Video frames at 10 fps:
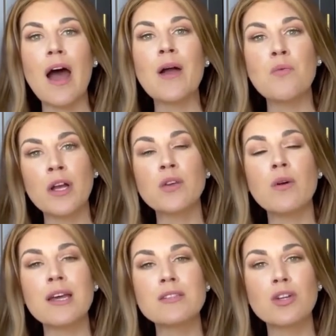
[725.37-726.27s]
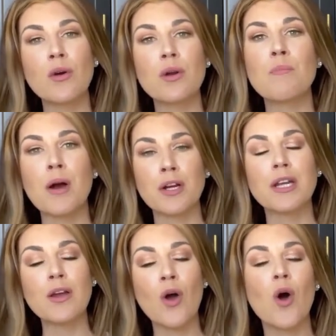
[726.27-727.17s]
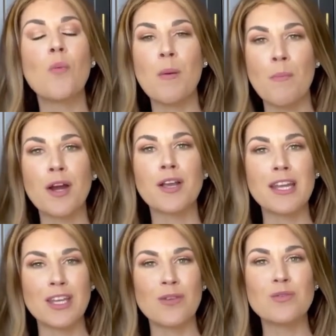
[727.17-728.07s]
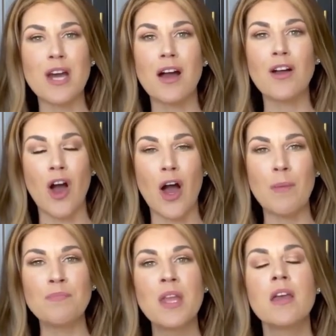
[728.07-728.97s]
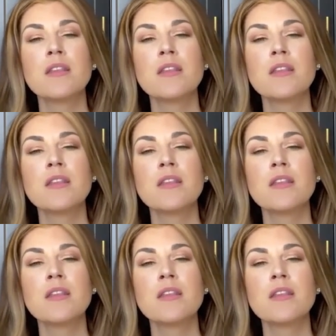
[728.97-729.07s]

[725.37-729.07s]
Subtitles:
I want you guys to go to marketinghomemarketingyou.com.